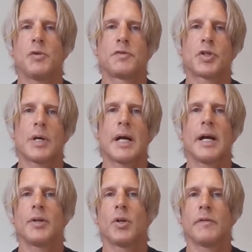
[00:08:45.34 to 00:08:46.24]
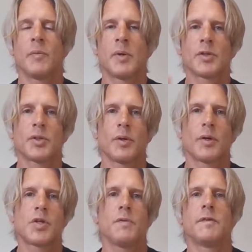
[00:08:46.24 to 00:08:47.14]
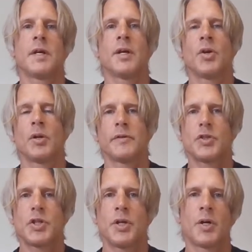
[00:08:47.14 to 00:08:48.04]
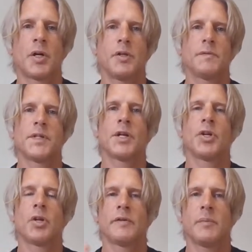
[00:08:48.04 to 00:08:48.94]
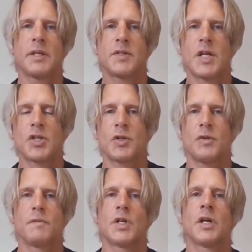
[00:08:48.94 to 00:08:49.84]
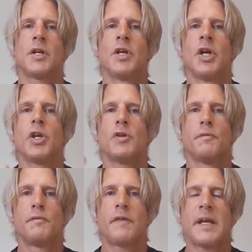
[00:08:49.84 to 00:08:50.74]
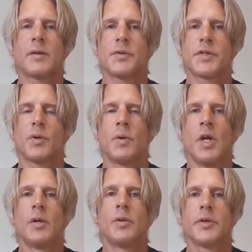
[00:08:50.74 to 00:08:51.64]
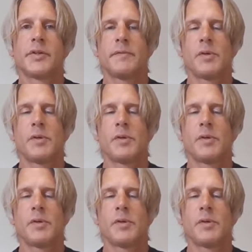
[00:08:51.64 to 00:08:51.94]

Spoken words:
you've tried, all of the martial arts you've done, all of the Qigong you've done, all of the meditation you've done, you failed. So those of